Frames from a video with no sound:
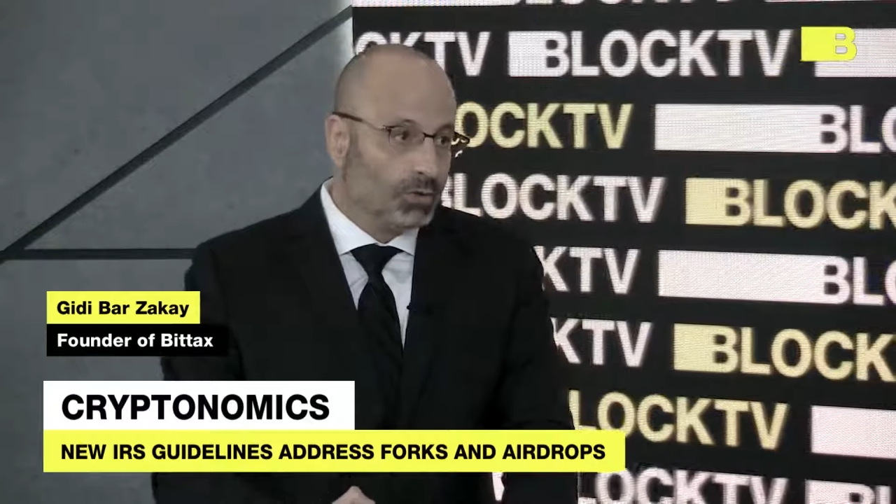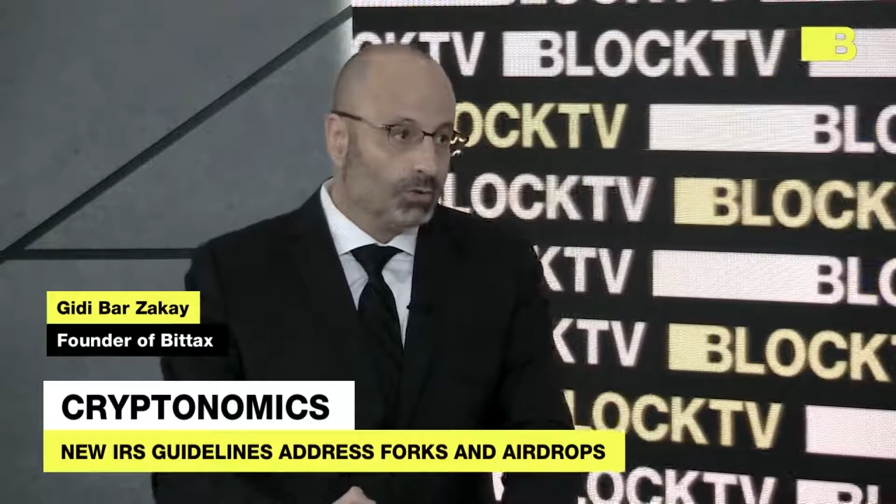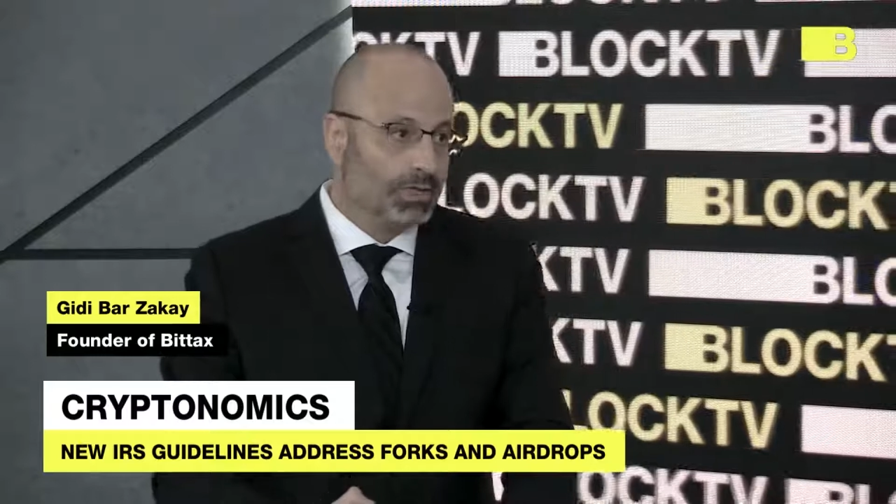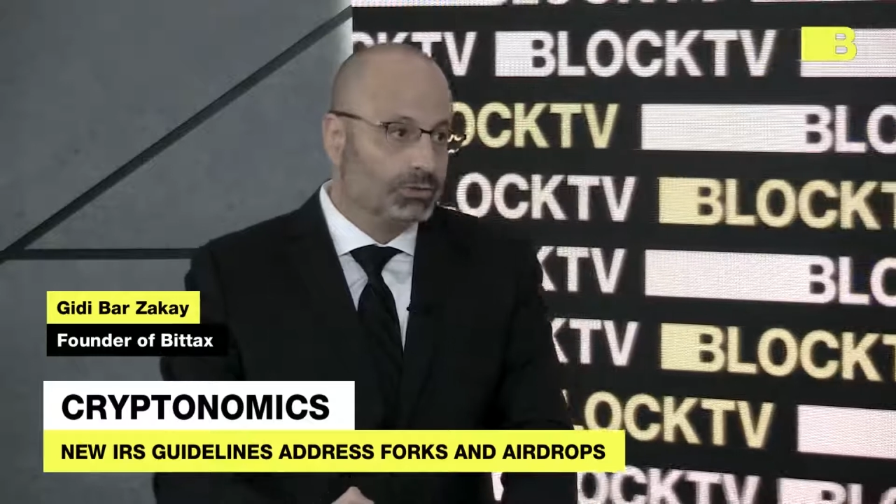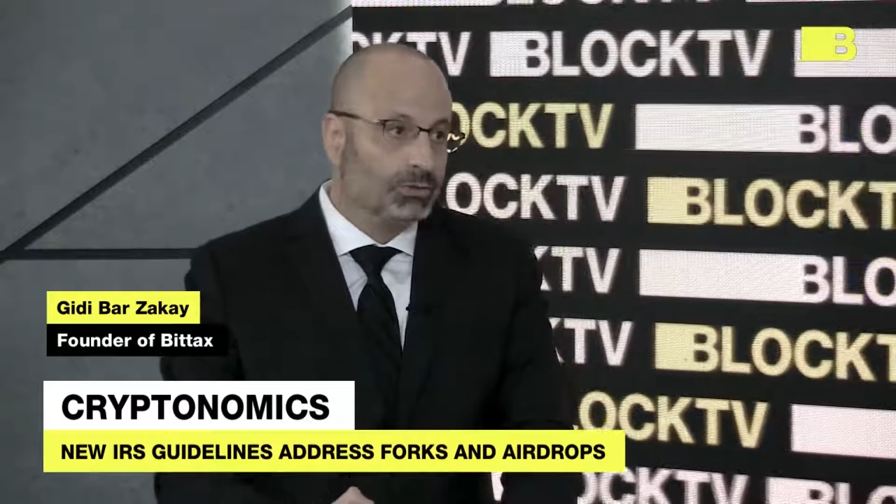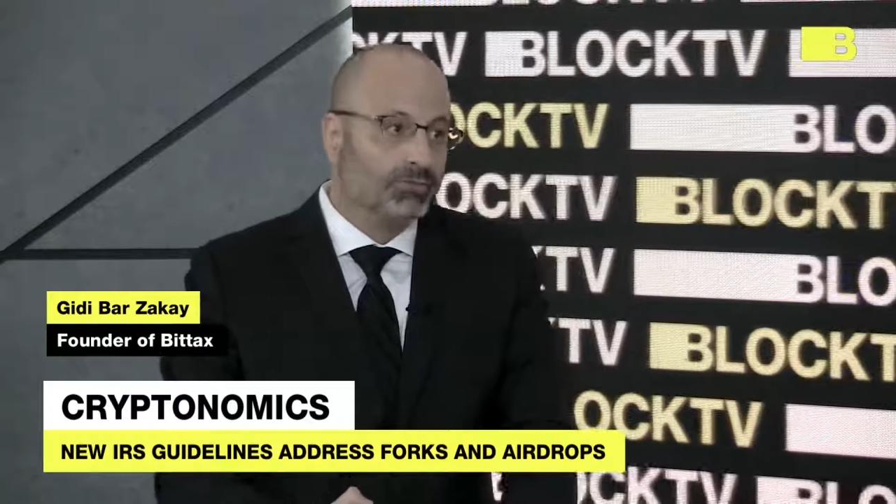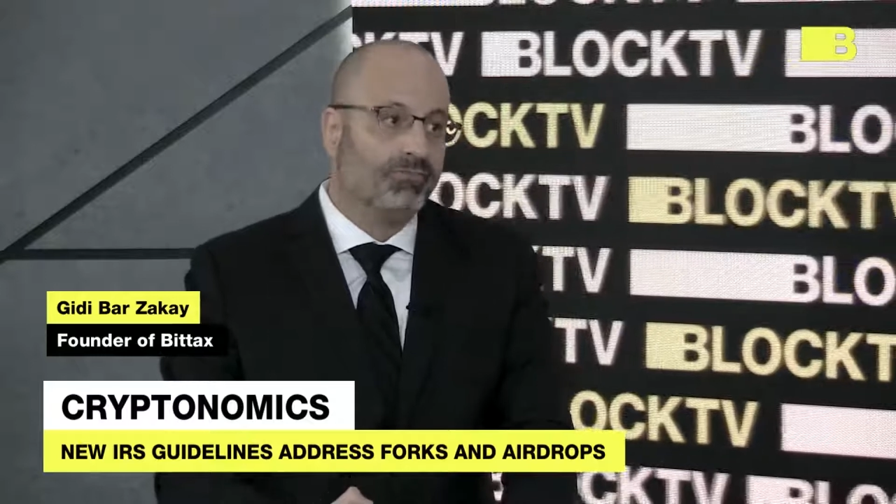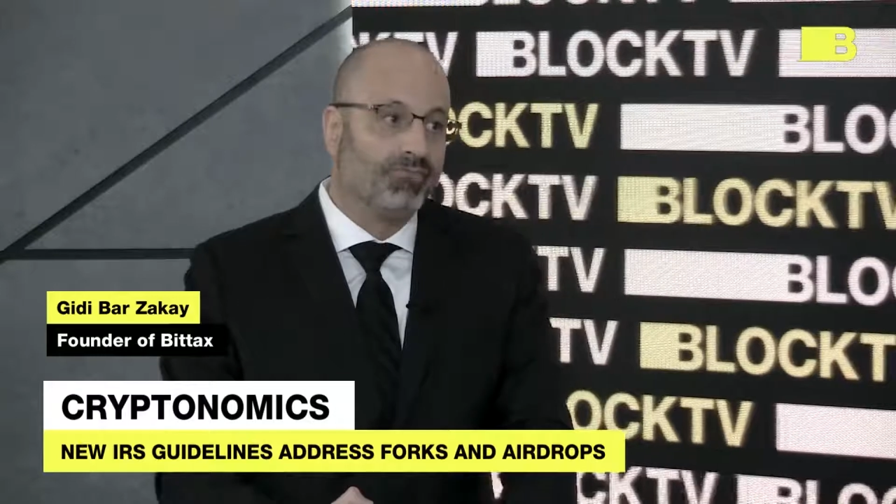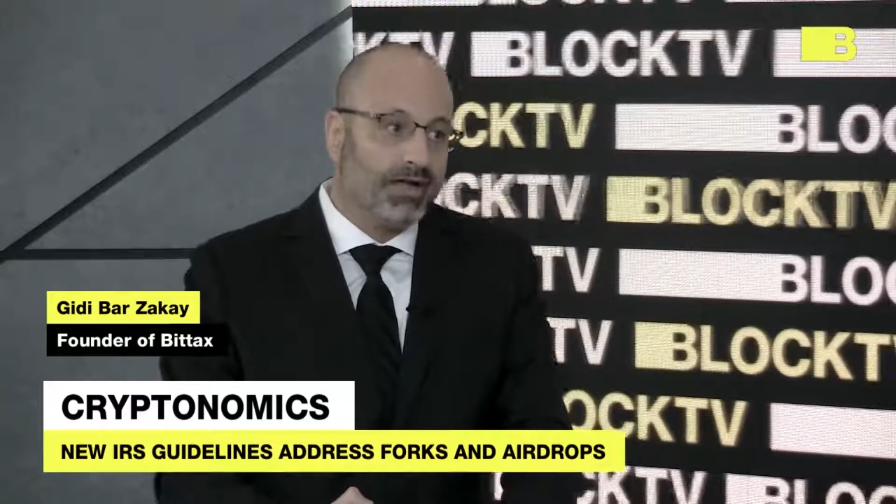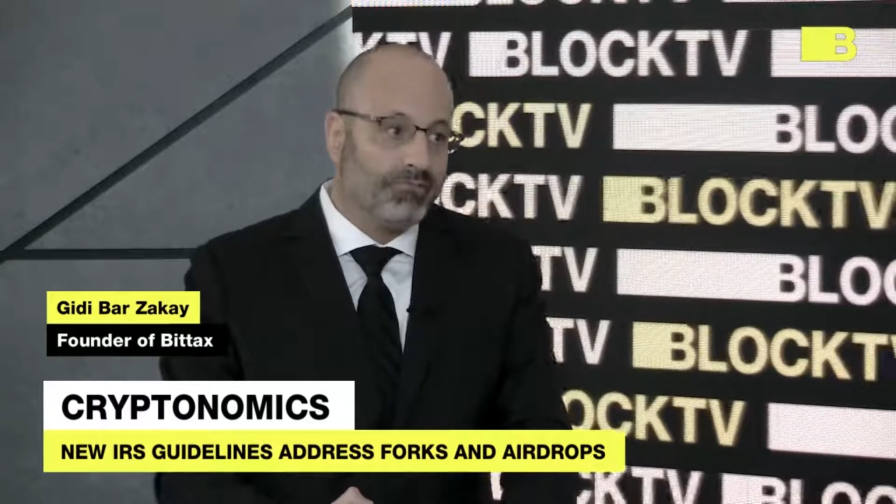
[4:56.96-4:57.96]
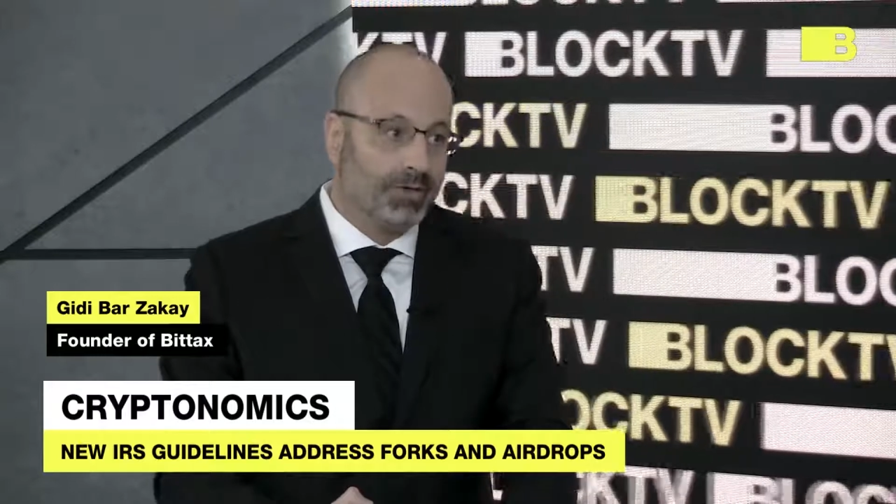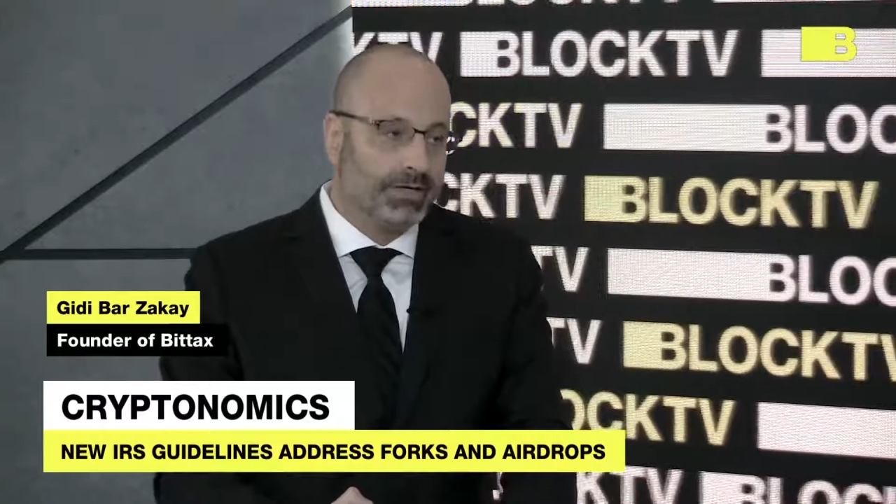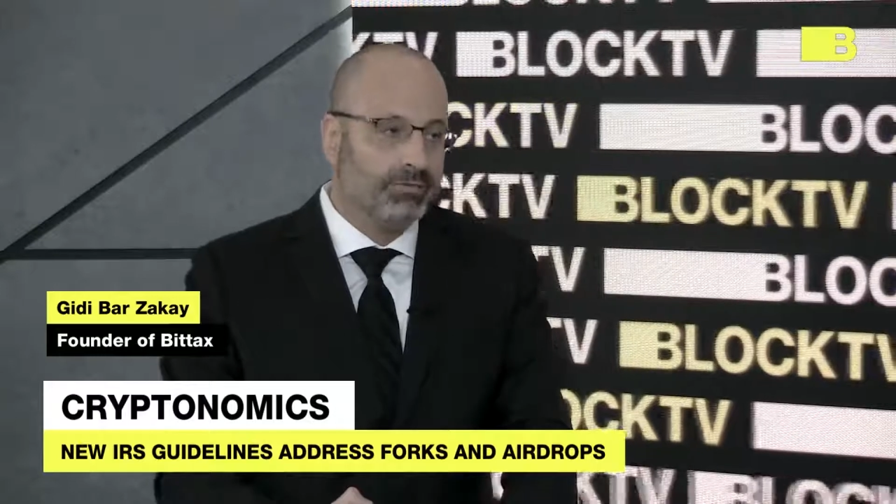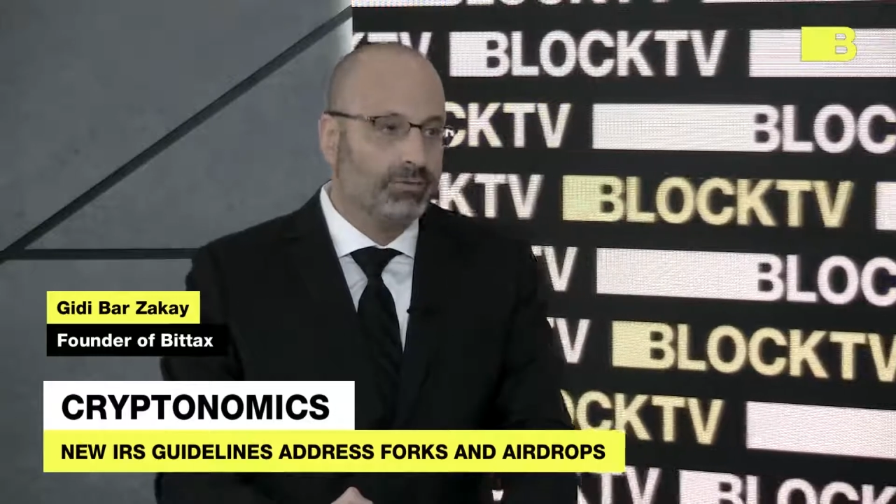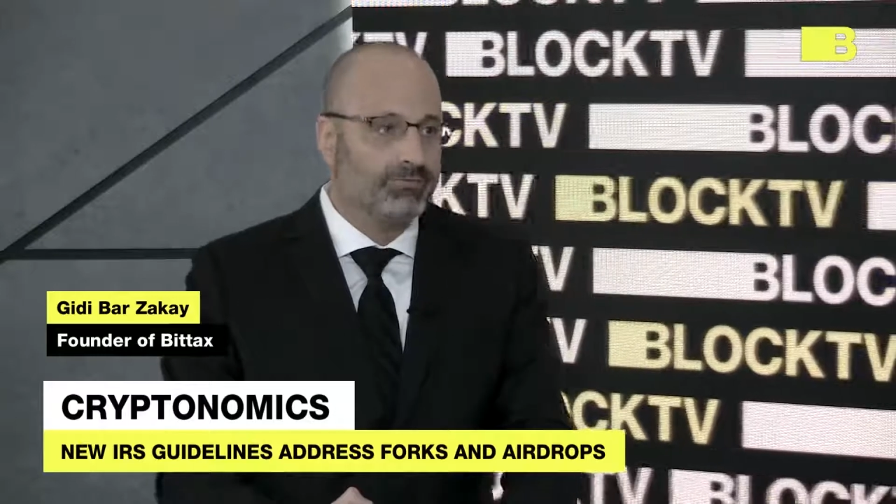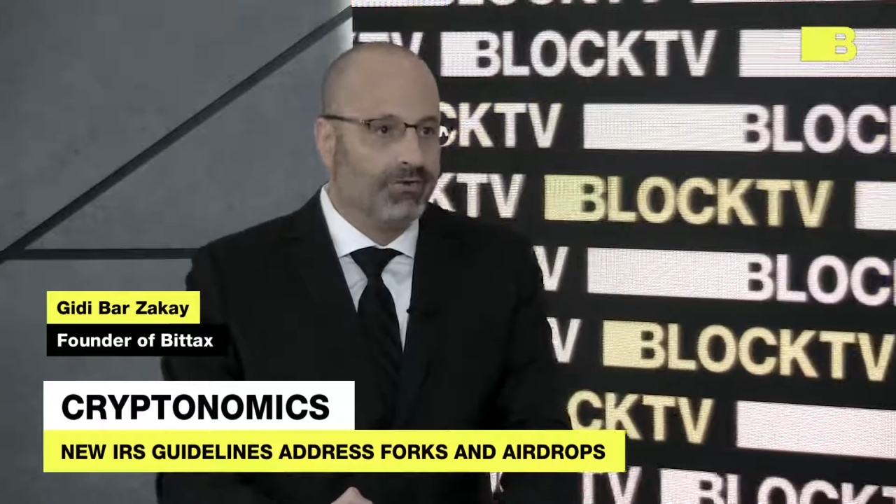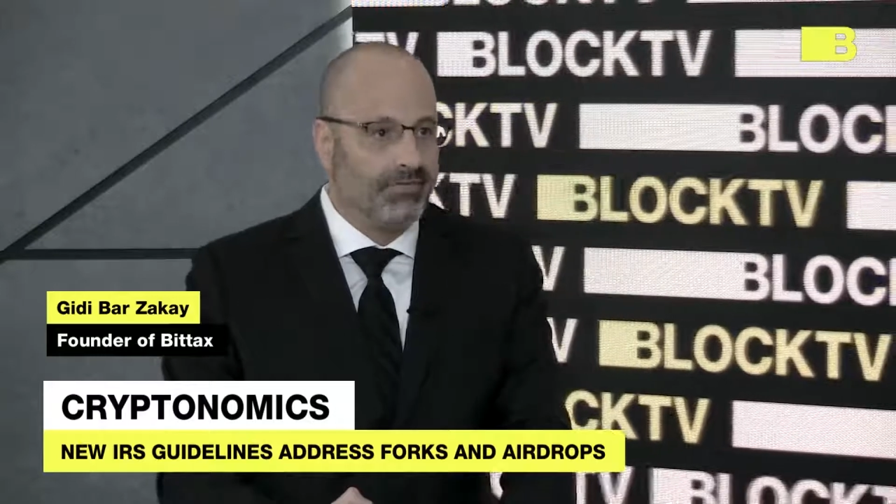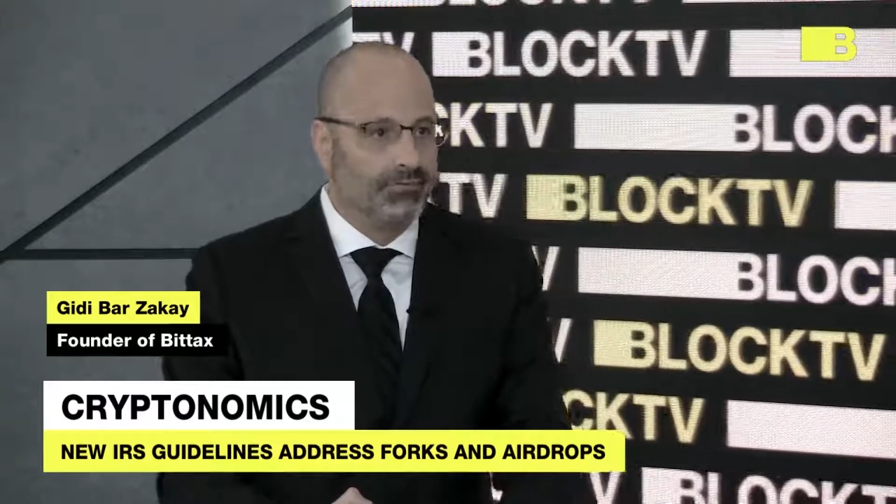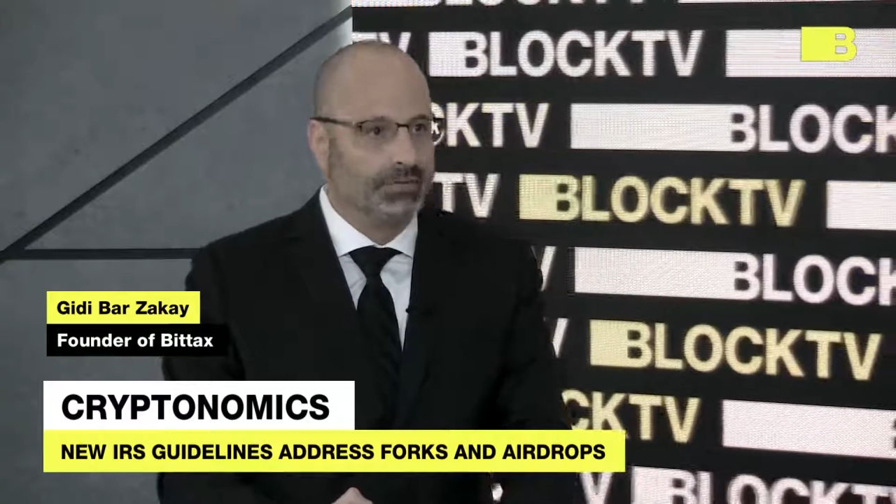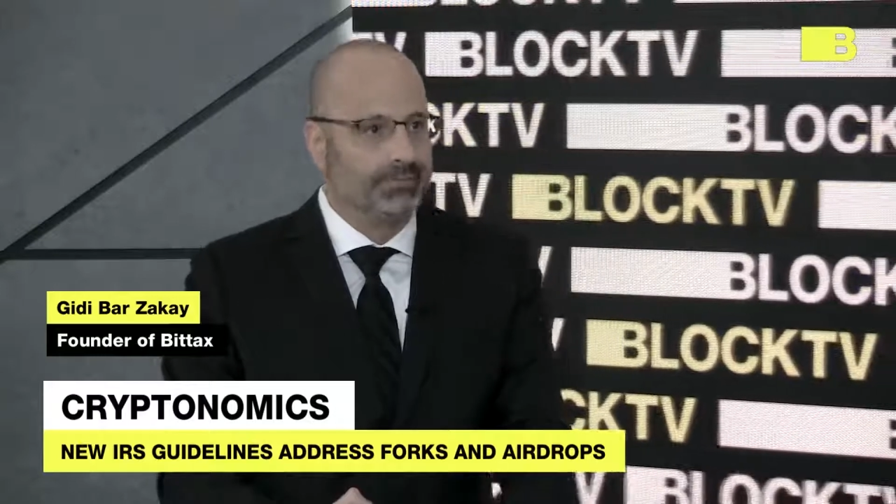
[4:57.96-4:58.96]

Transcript: do that, you do FIFO. And if you do FIFO,